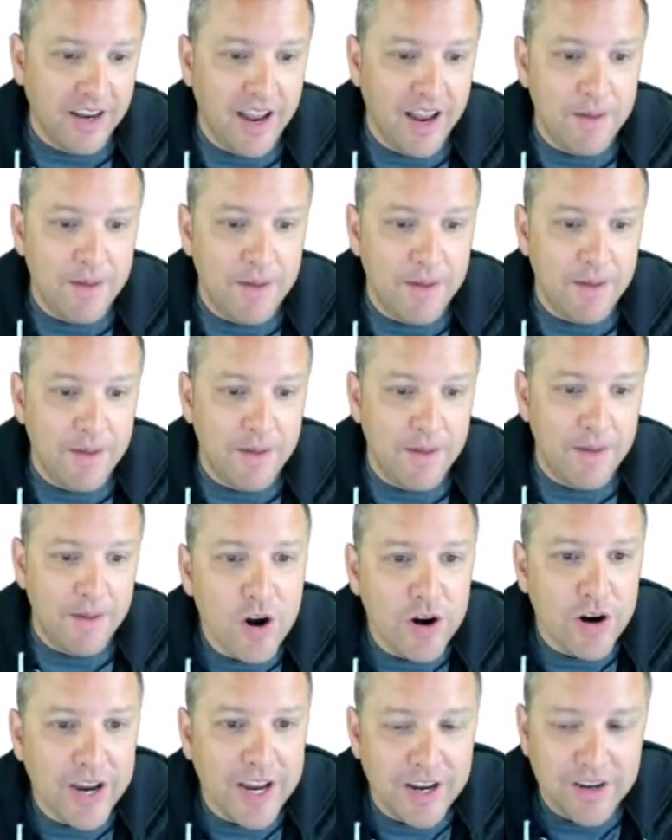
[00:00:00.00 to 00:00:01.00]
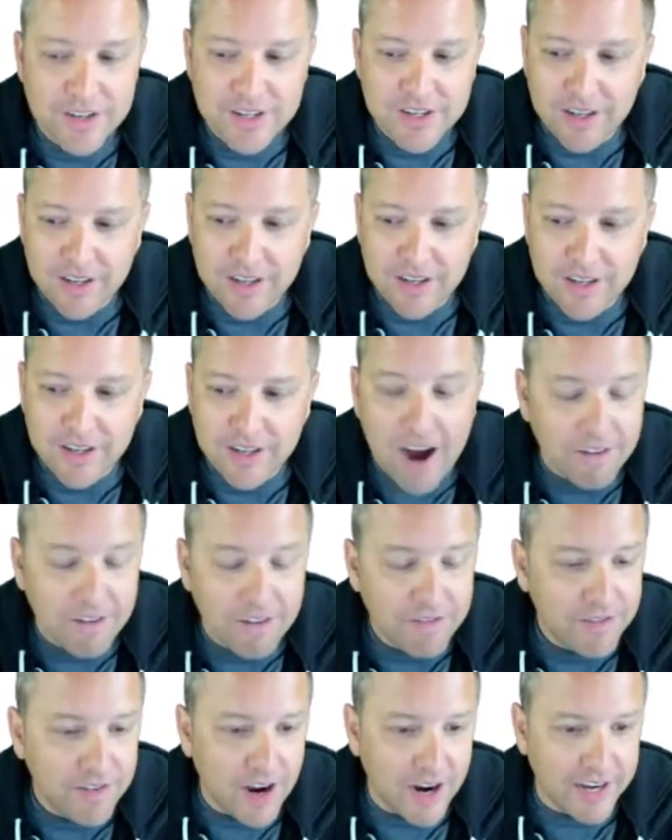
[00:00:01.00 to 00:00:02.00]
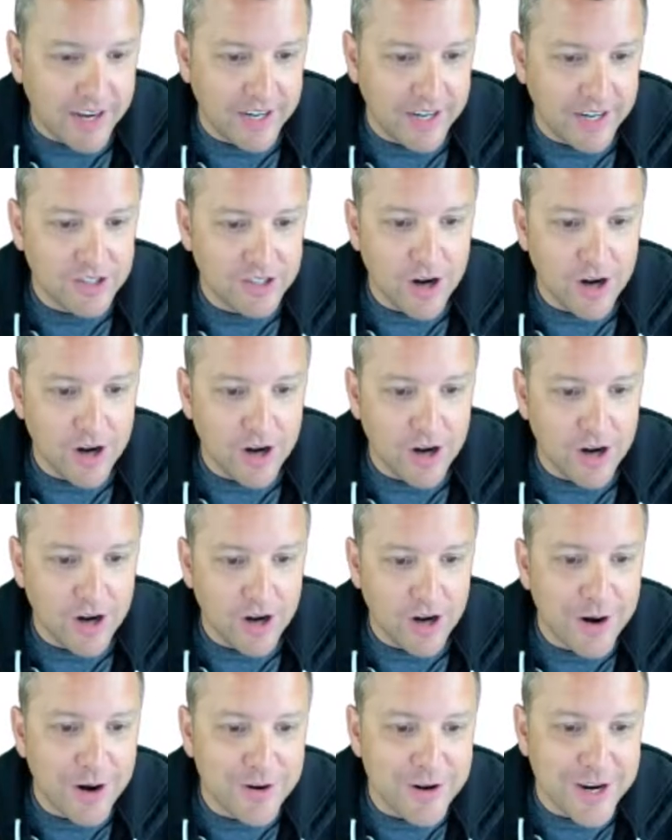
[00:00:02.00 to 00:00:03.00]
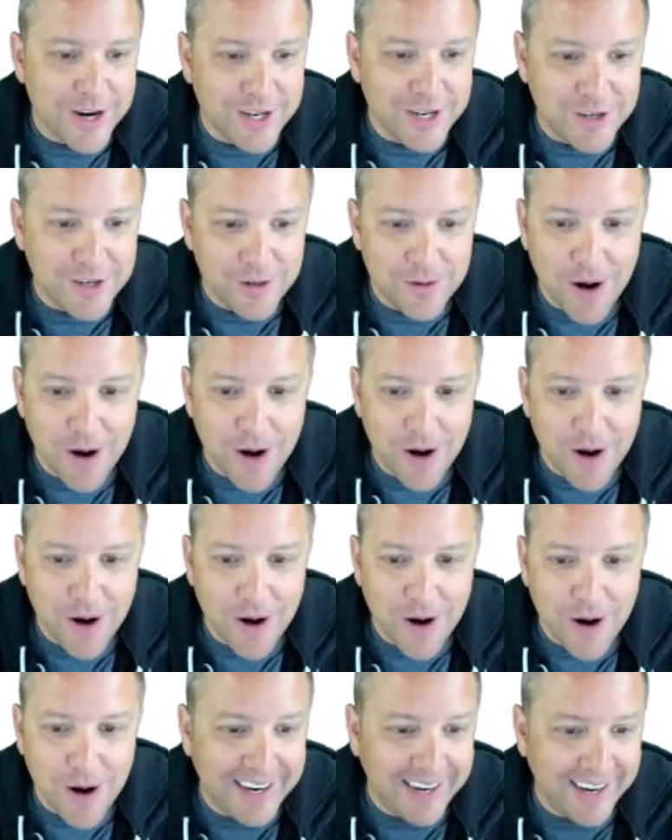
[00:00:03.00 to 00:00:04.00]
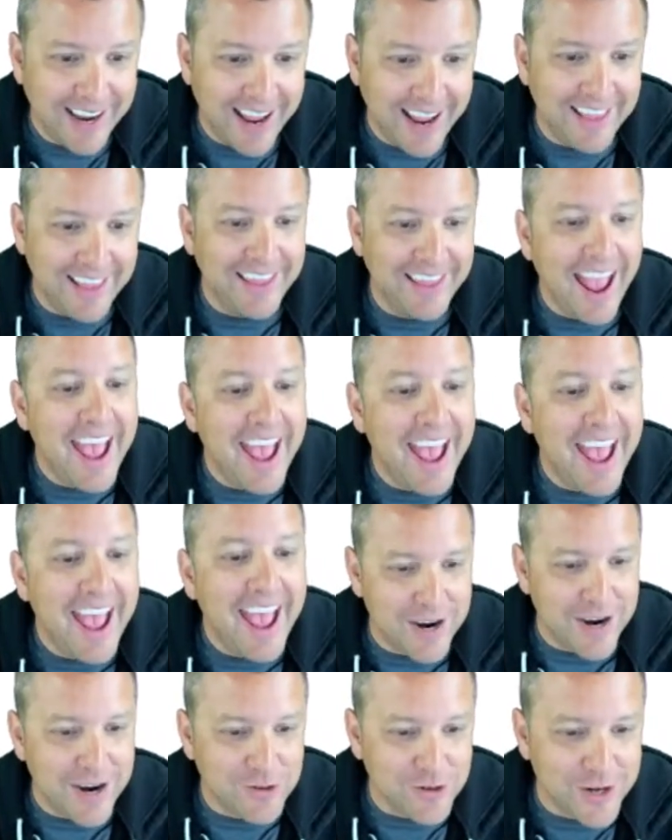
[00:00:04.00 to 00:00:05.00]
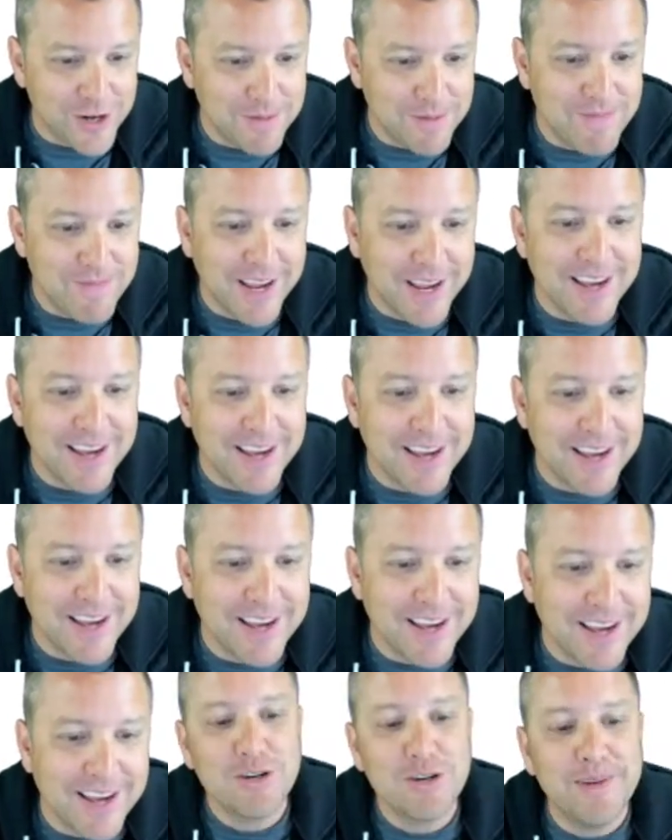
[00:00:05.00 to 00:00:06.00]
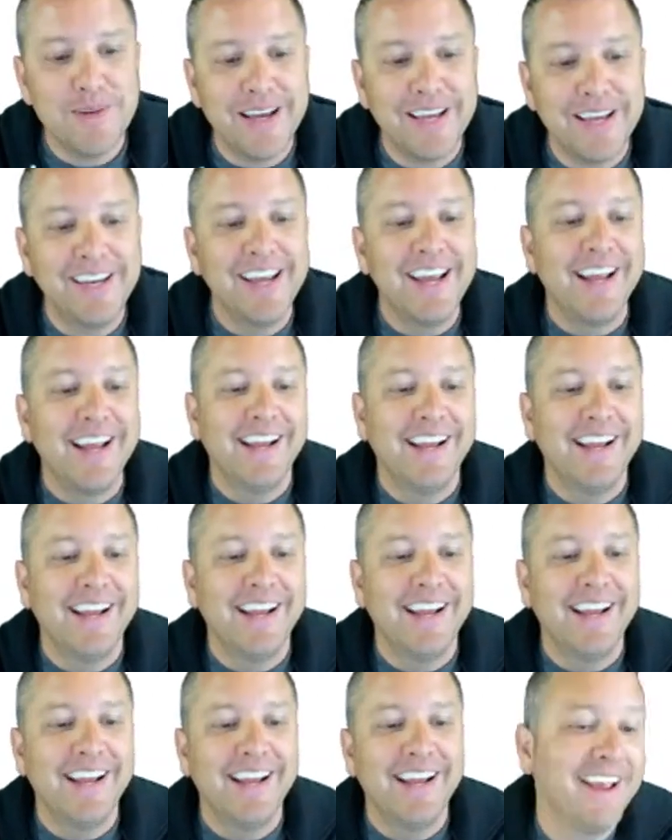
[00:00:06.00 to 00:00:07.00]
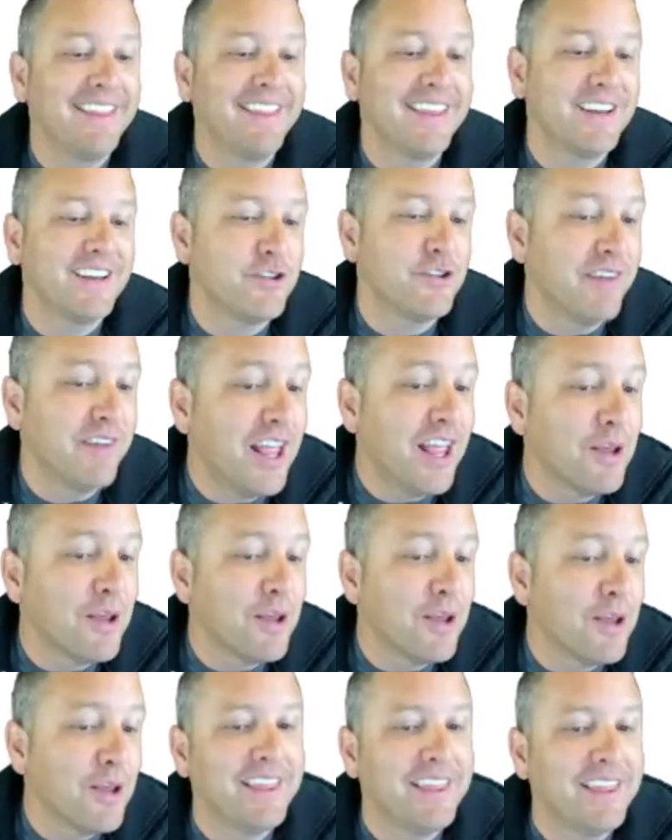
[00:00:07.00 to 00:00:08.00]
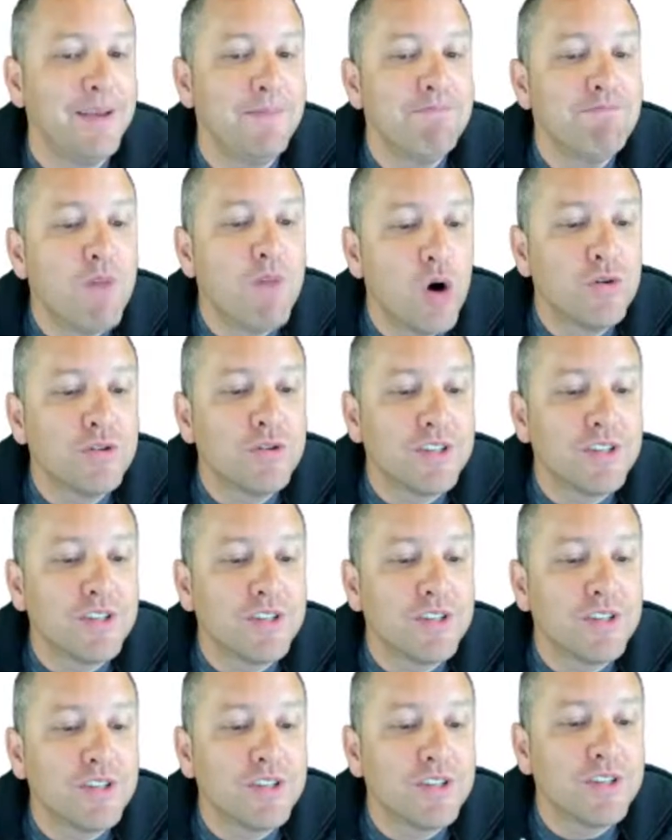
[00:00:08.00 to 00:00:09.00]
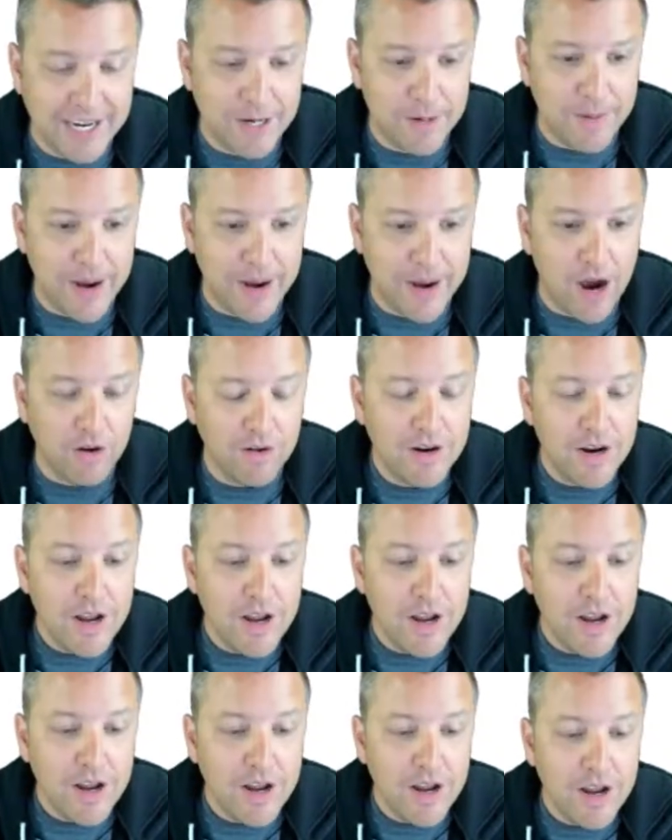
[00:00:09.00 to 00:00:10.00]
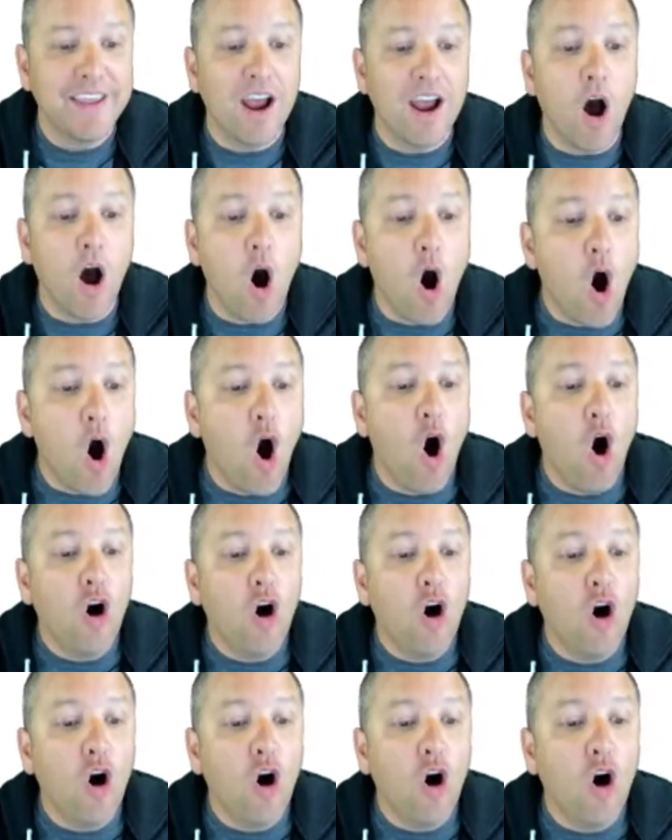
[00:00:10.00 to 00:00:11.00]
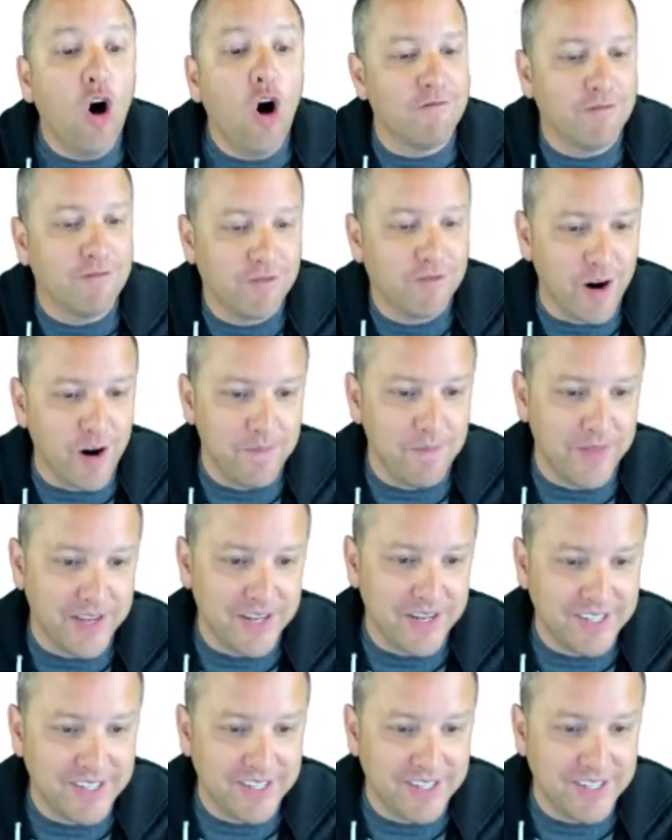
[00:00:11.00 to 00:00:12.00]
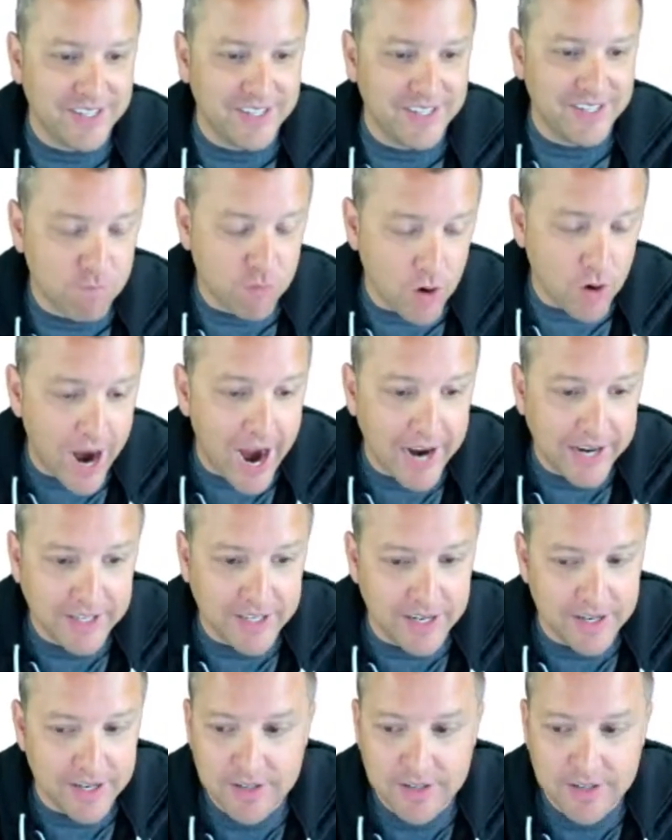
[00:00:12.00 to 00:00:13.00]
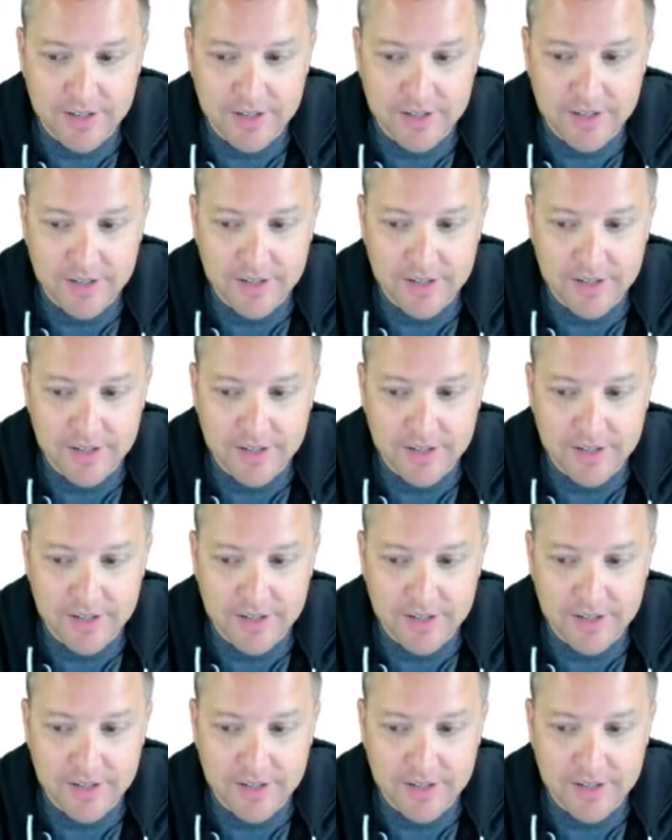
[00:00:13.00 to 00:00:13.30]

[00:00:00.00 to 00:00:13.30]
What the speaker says: And my order here is a little off. I'm going to start with monitoring, do auditing, and end with measuring, because measurement is the thing that developers get the most excited about, but they all come from the same practice.